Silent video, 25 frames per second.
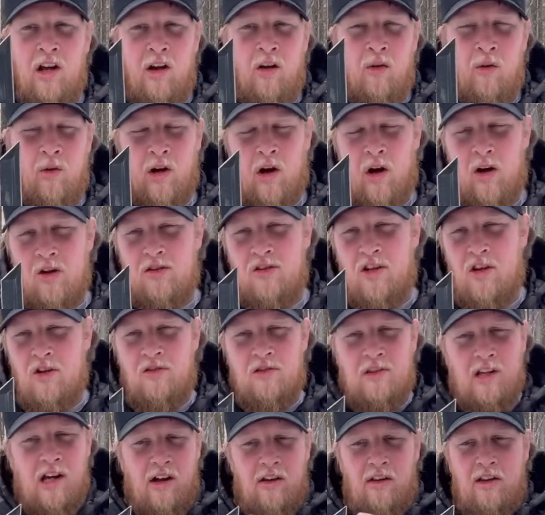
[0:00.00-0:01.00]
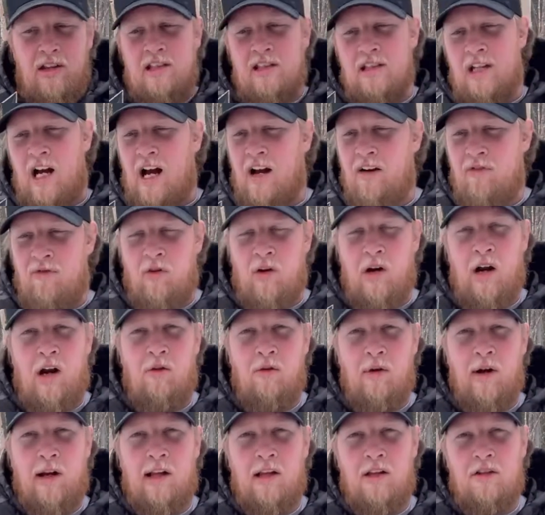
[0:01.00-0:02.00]
We also sell this knife, a
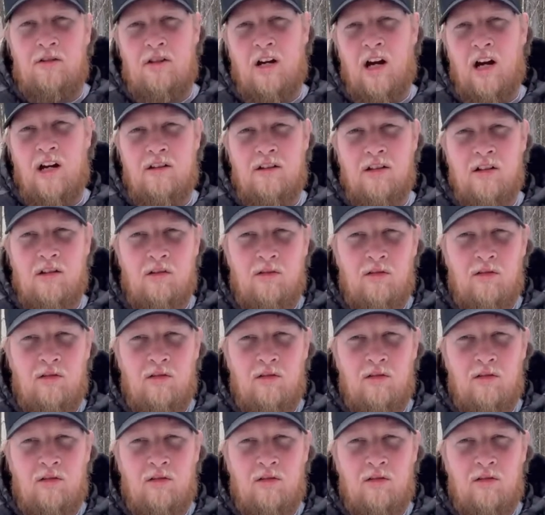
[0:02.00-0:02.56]
regular Tonto,